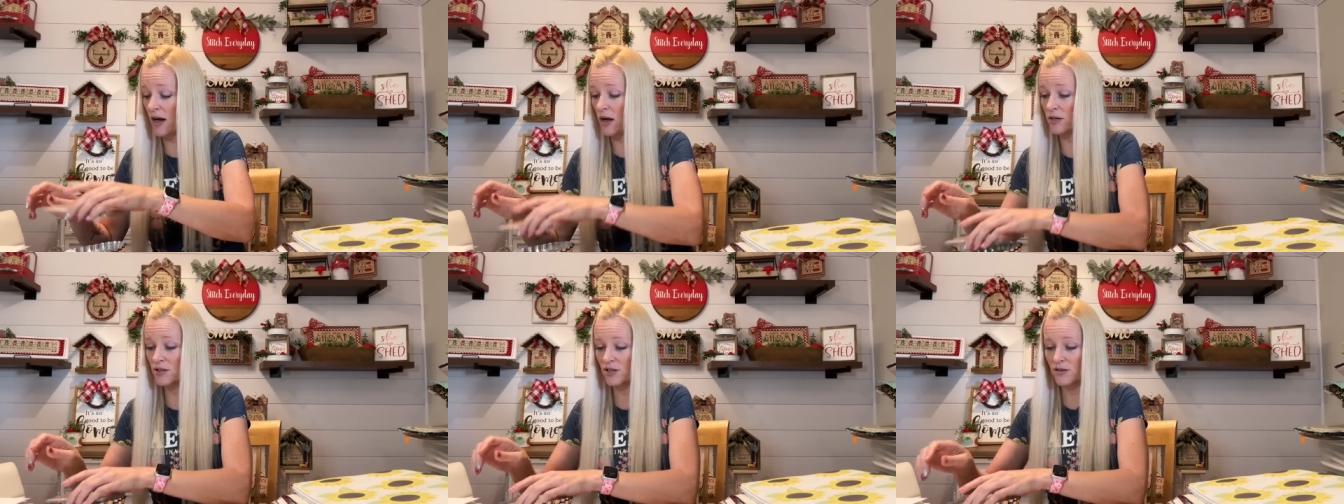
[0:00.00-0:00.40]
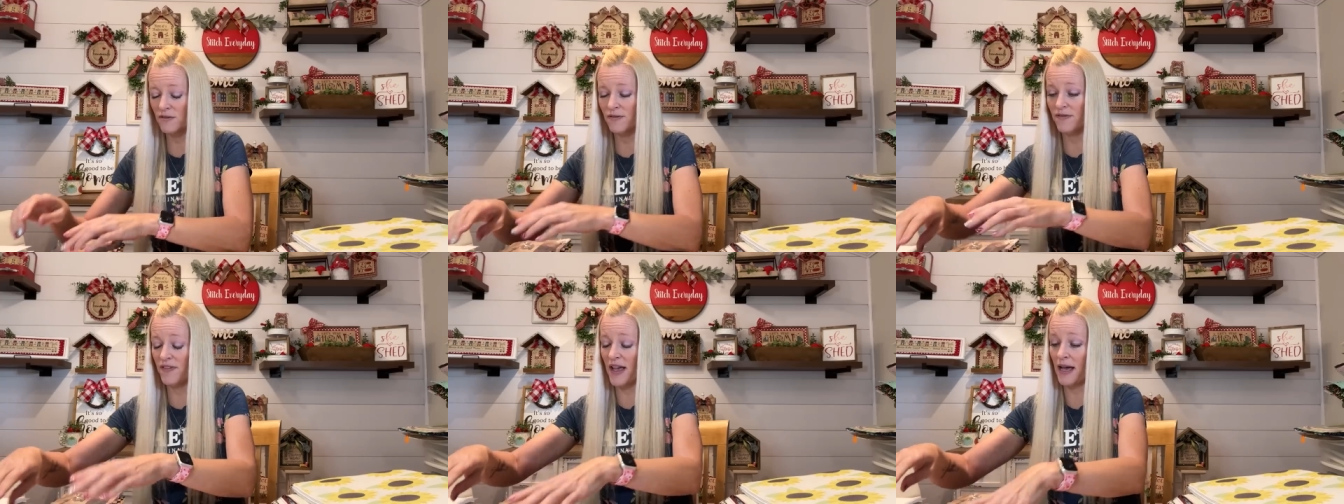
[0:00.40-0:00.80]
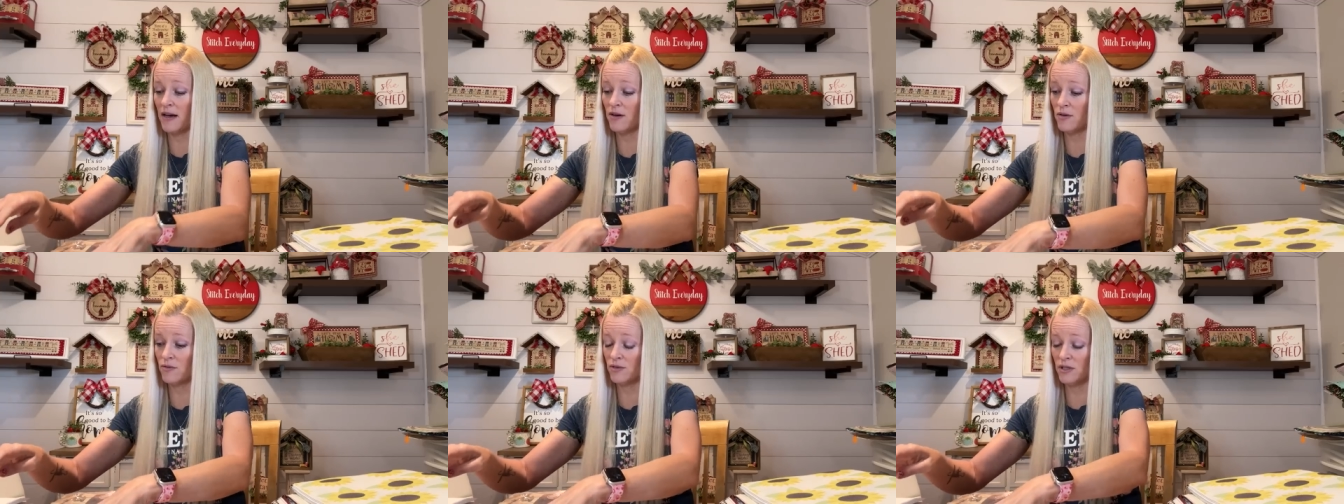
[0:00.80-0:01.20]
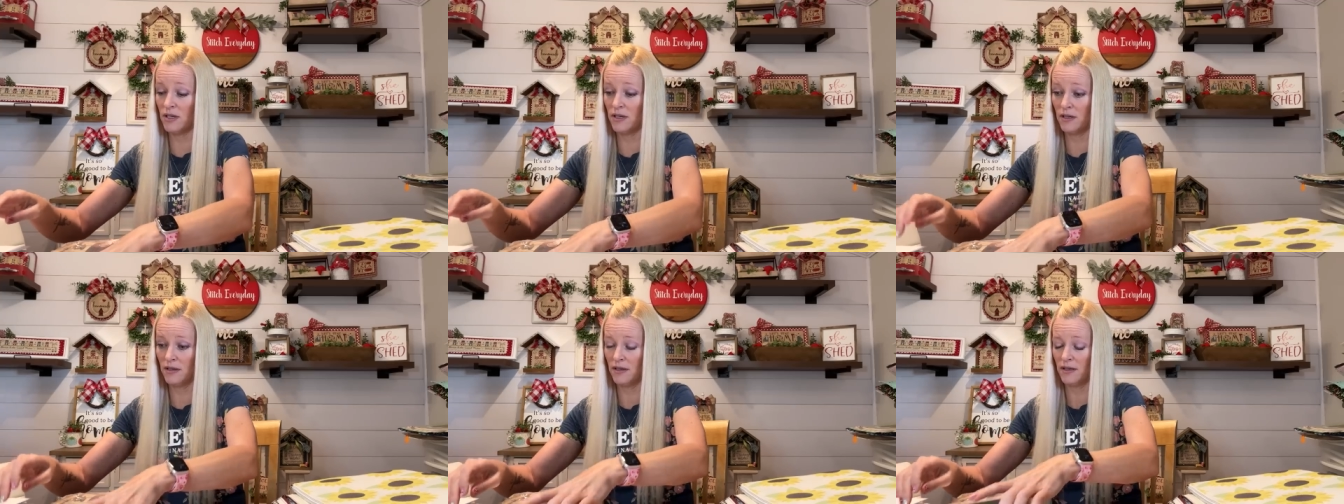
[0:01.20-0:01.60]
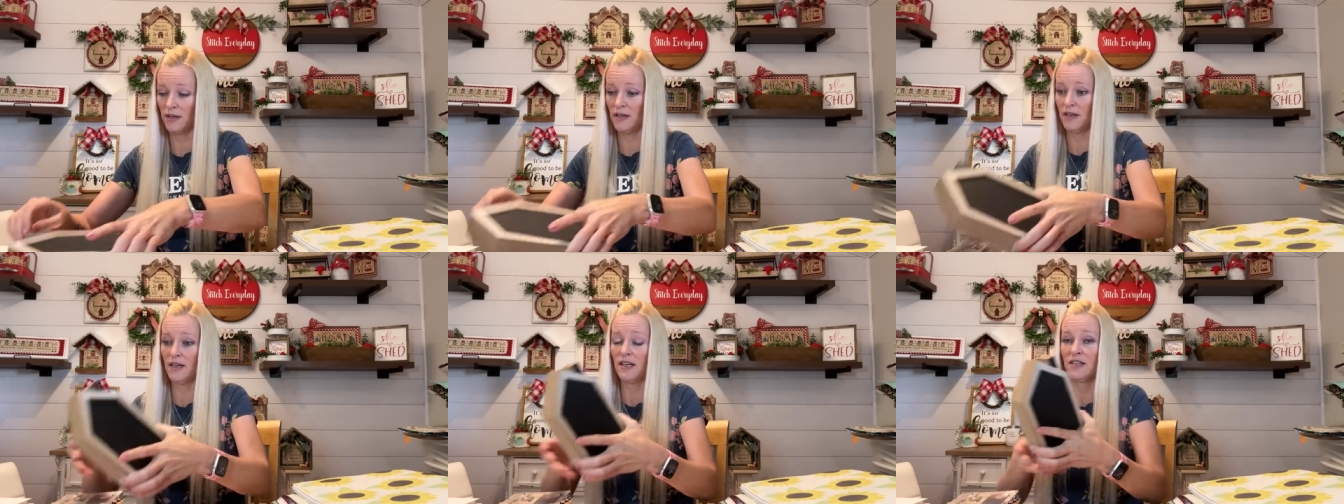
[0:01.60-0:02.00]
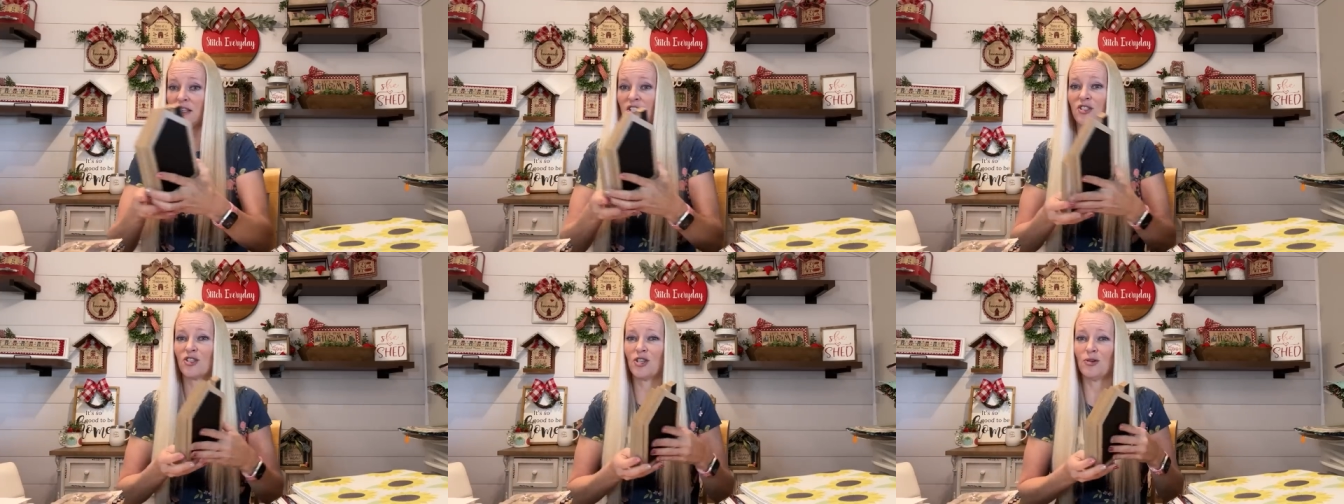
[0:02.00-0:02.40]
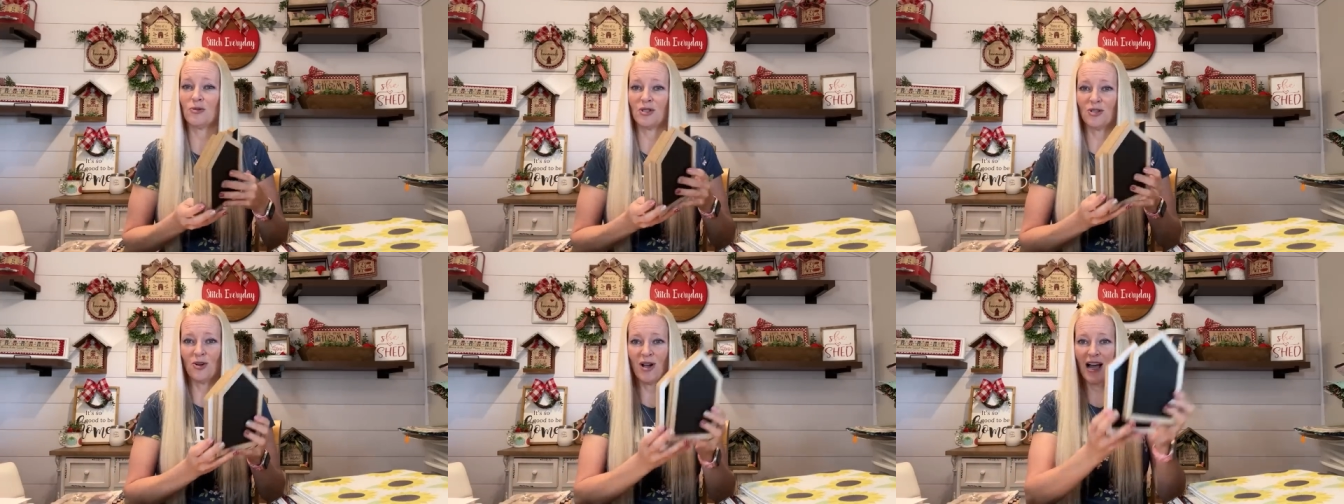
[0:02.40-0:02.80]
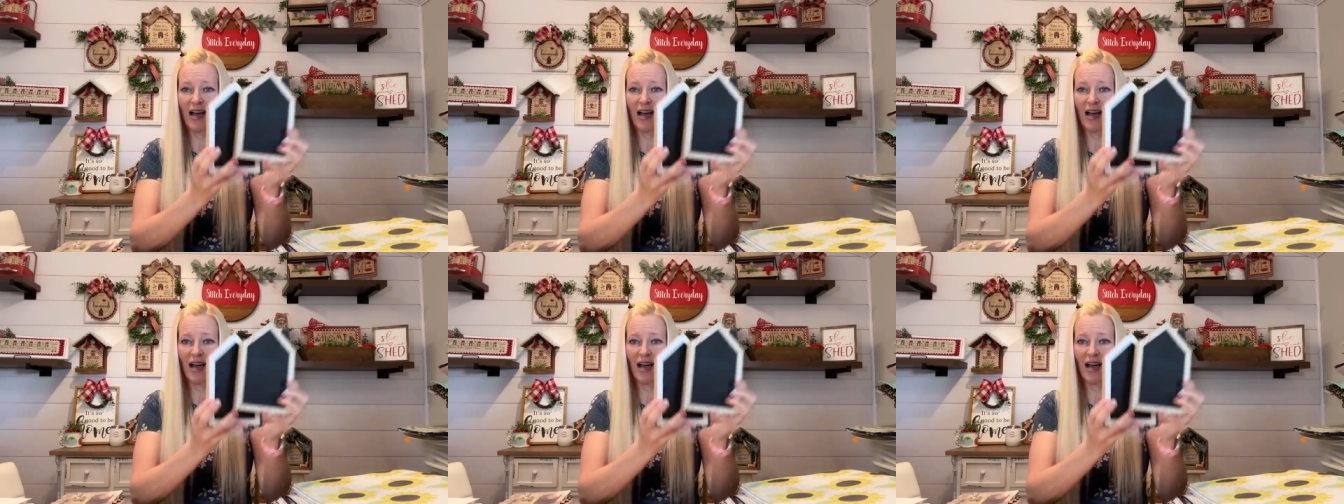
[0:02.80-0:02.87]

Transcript: also found these cute little